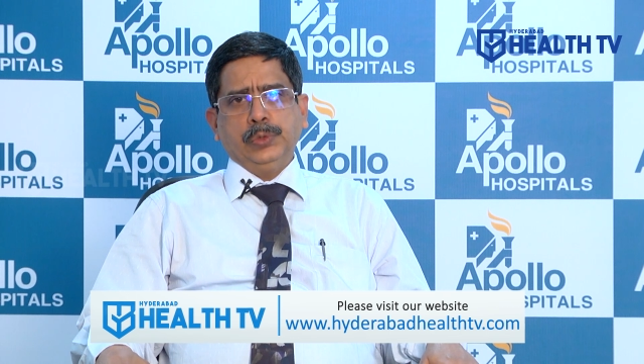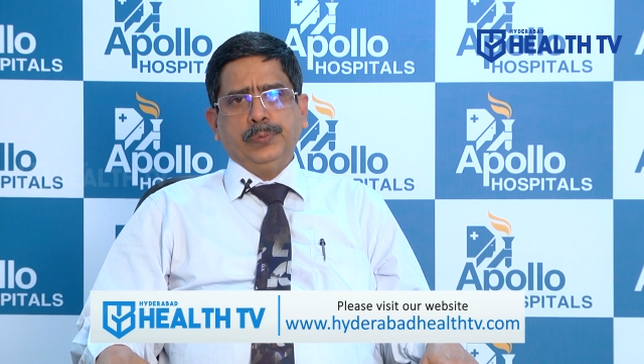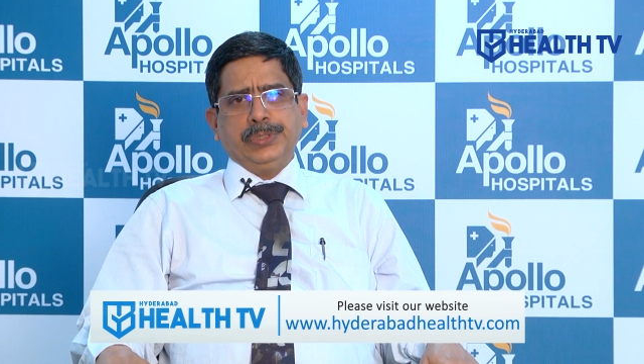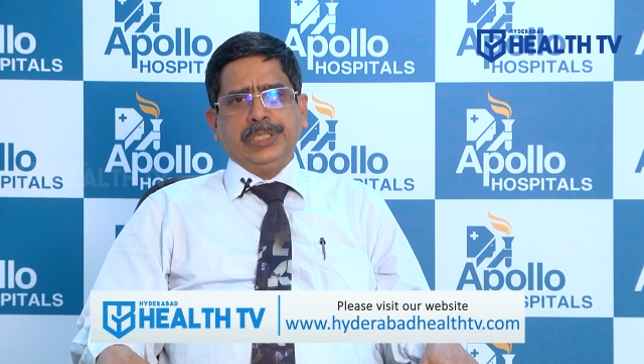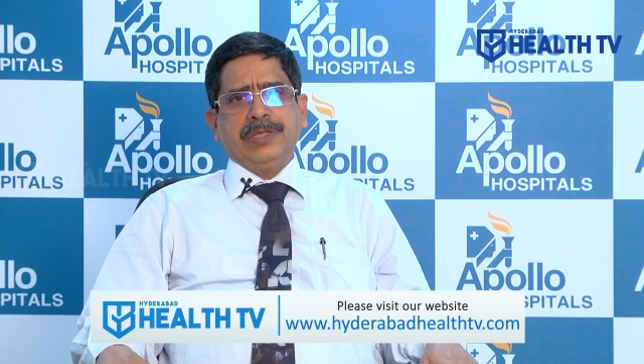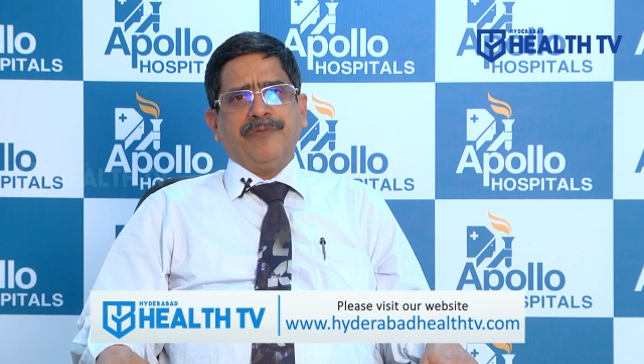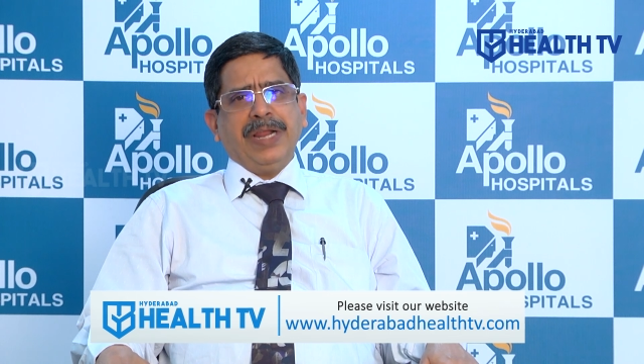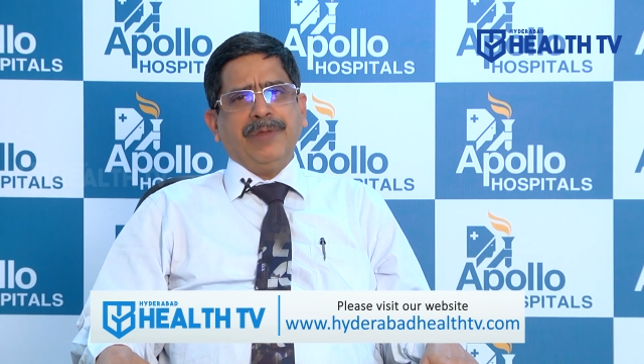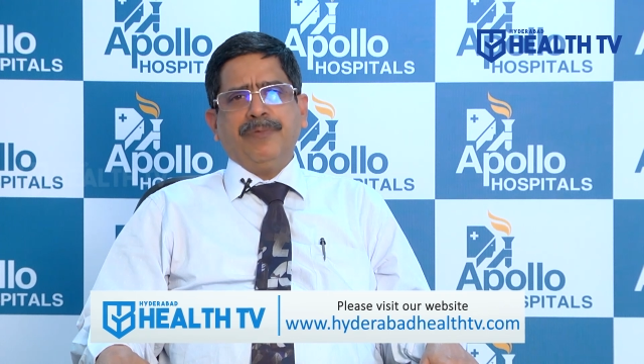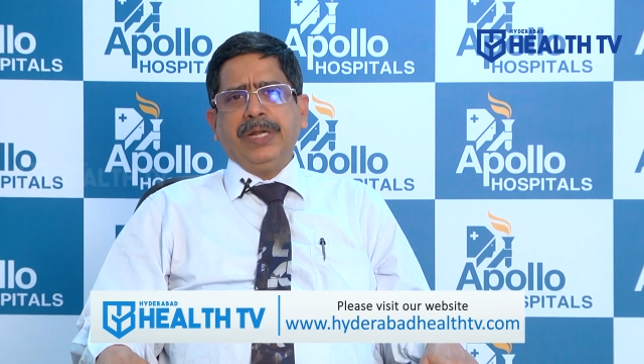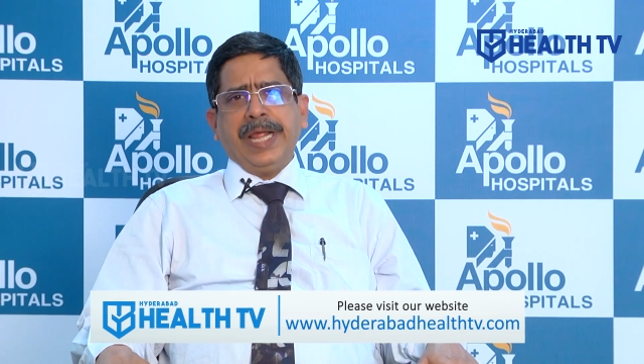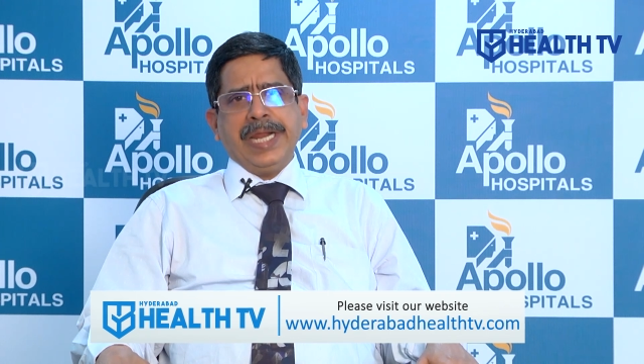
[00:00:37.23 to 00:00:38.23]
which is
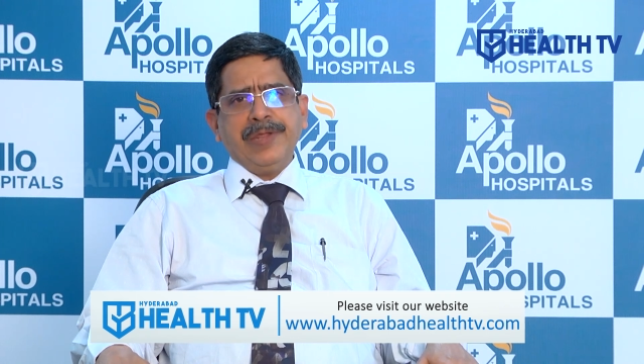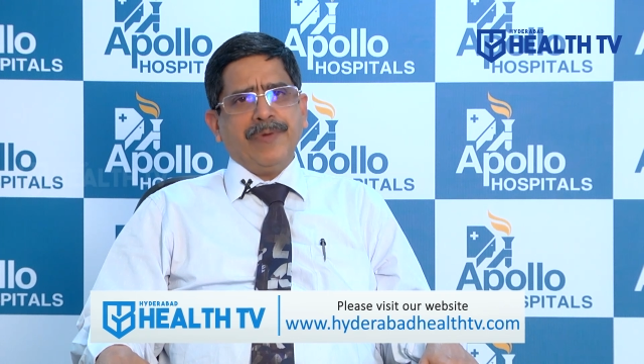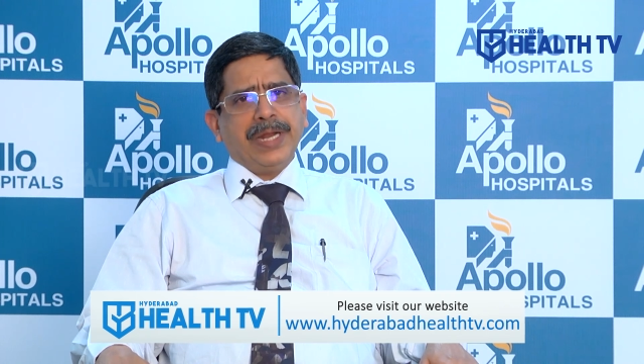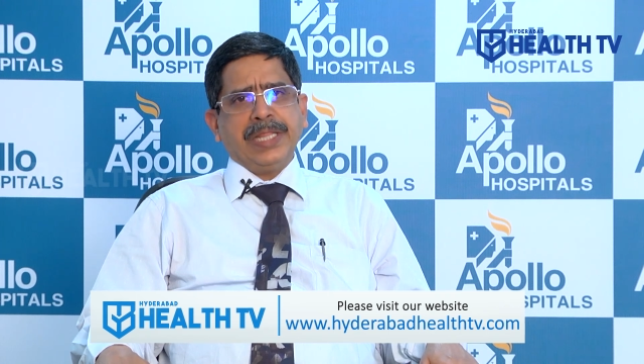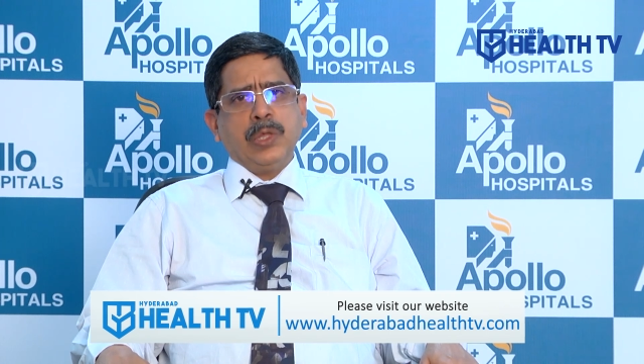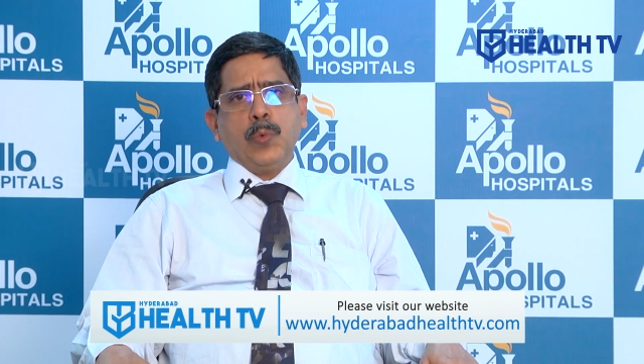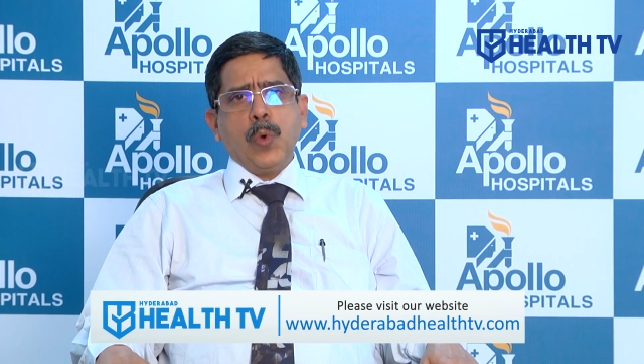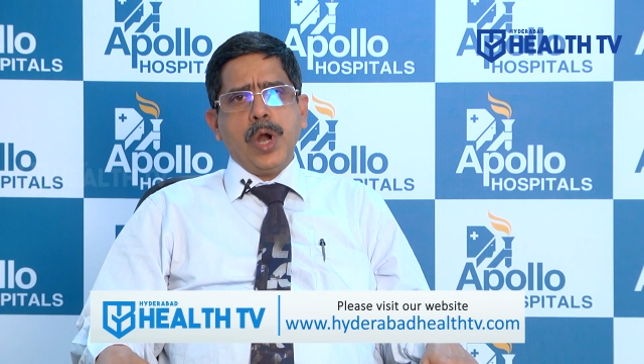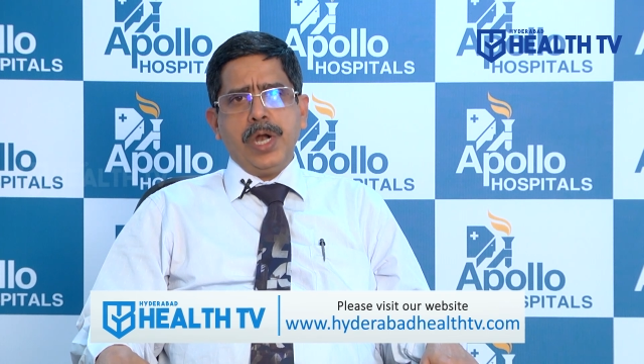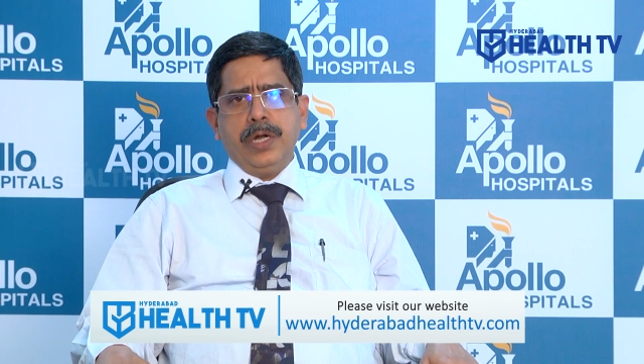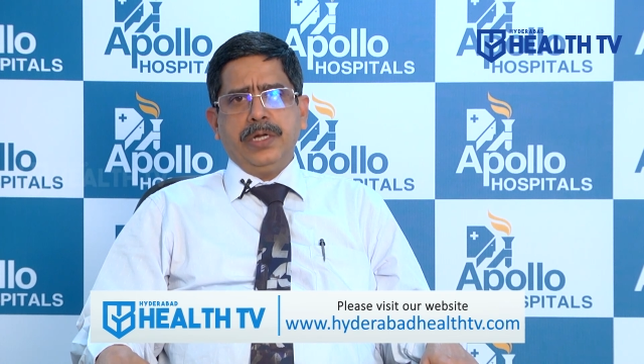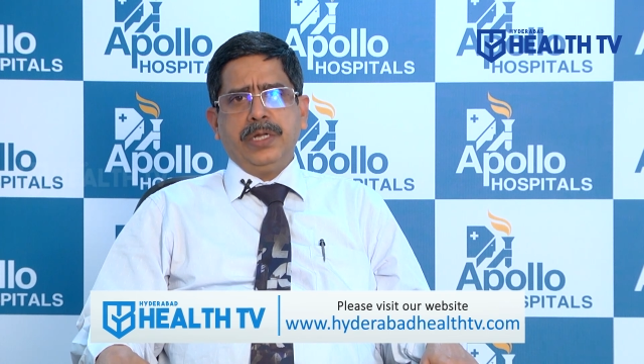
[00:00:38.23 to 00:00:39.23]
available anywhere in the
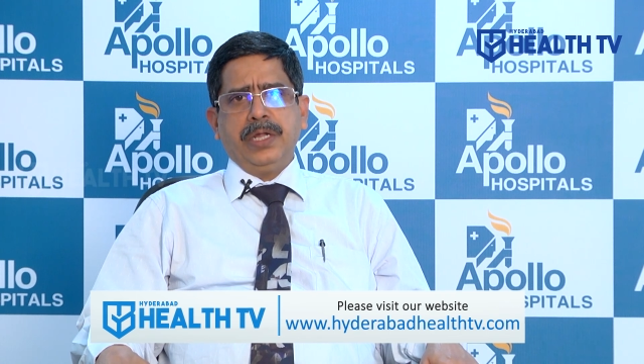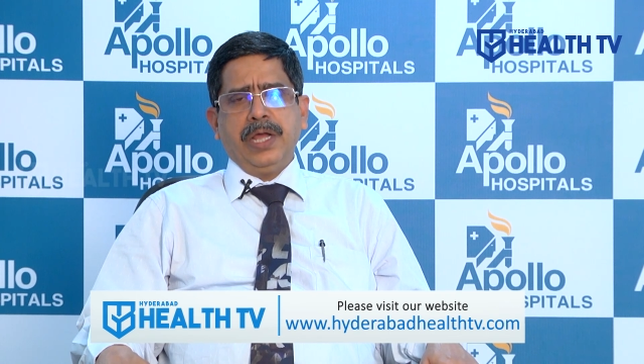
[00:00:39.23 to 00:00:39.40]
world